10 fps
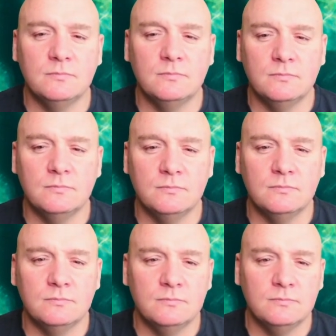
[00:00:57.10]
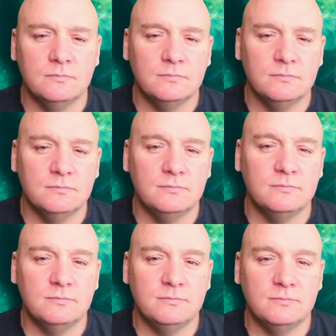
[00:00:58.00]

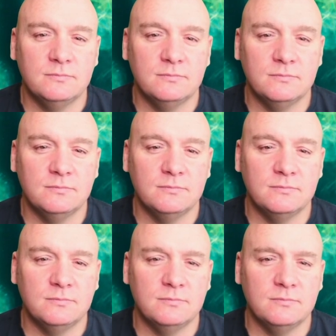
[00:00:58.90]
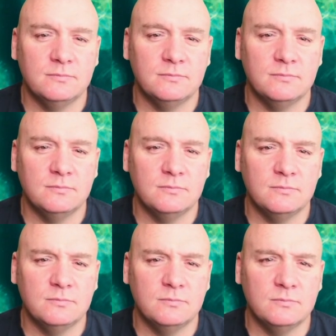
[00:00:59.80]

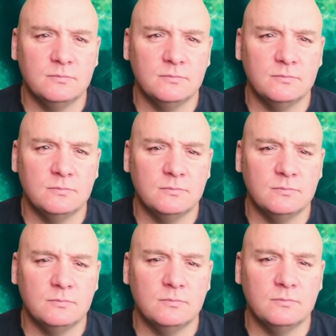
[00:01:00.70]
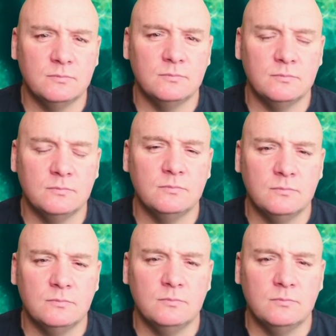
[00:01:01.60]

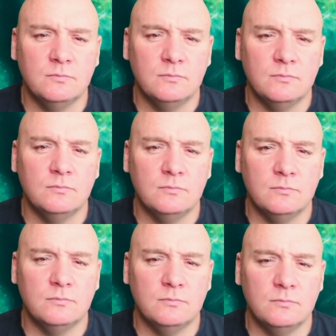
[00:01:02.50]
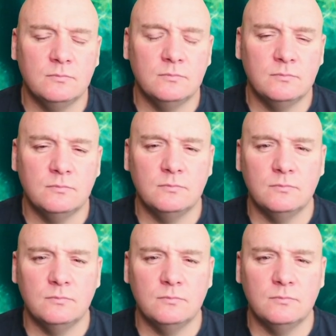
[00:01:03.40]
[no speech]